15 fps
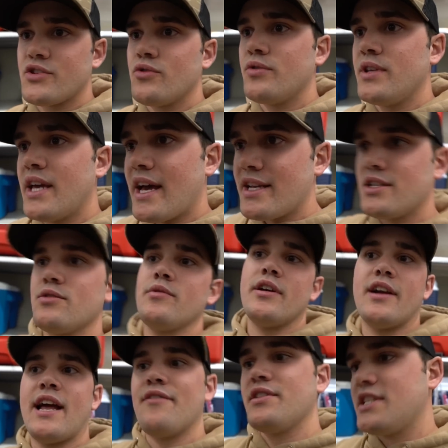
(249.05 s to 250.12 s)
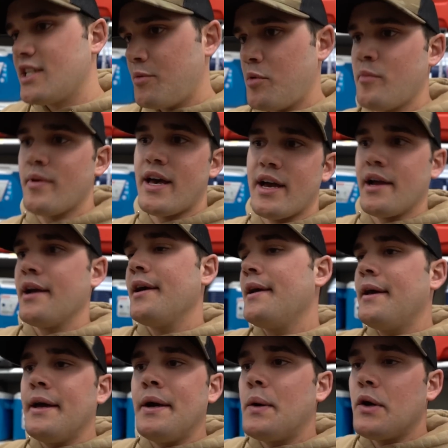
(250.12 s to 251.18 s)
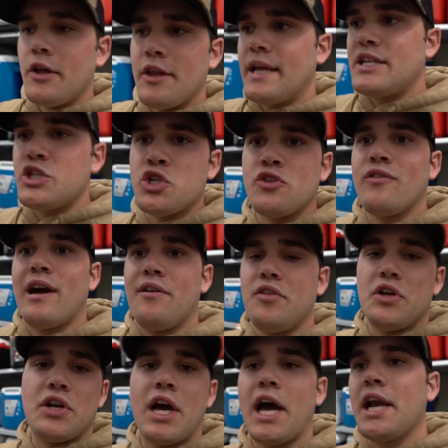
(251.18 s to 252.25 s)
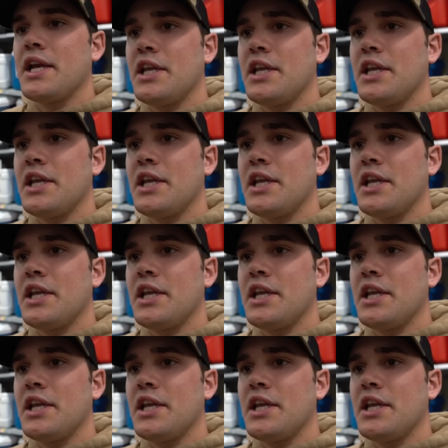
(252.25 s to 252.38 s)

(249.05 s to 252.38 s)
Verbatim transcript: So yes, we're gonna have a sleeping bag, whether that's survival or not.